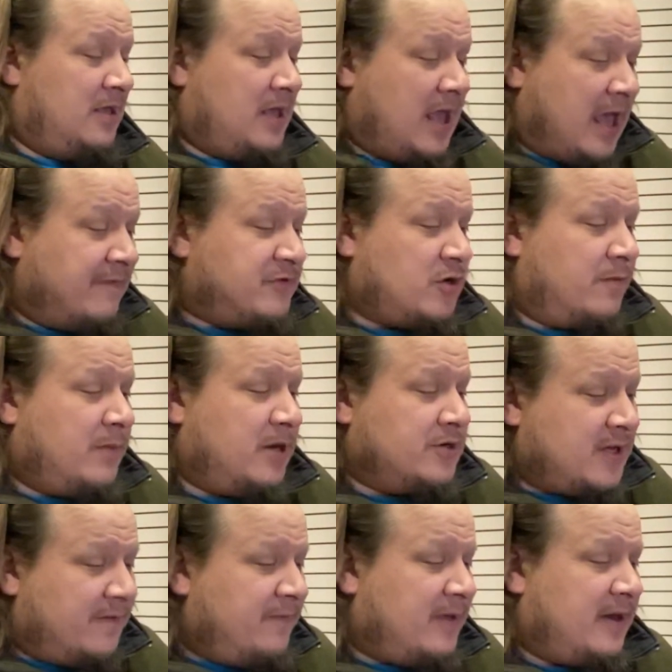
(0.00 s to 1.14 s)
F sharp minor
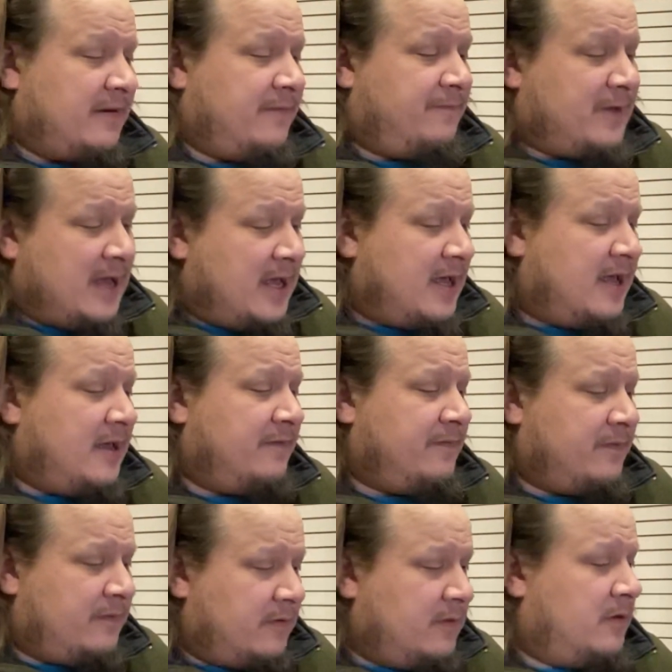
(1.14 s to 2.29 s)
7 flat 5,